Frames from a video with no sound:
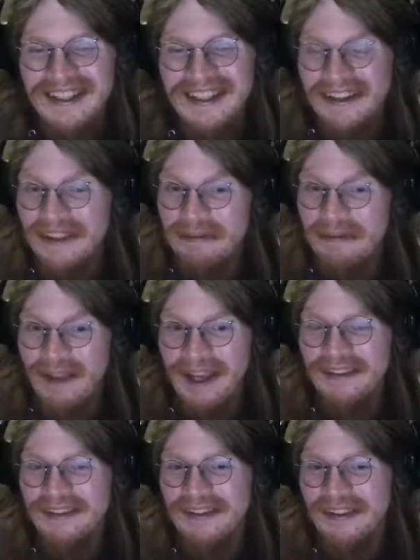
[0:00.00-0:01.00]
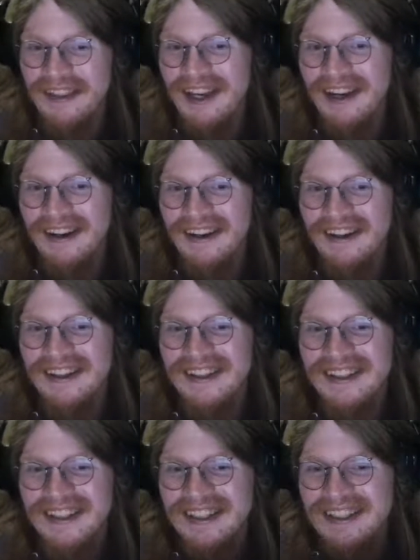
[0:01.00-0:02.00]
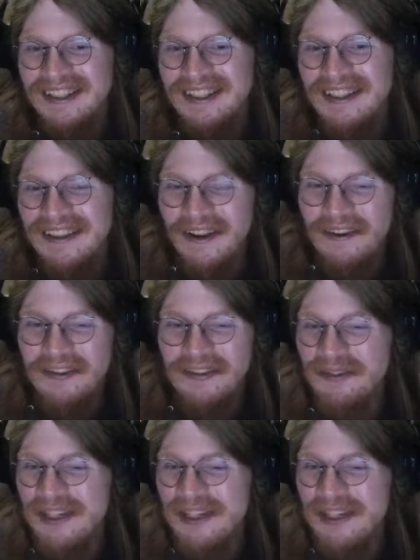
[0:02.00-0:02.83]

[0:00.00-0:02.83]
The facts are there. There's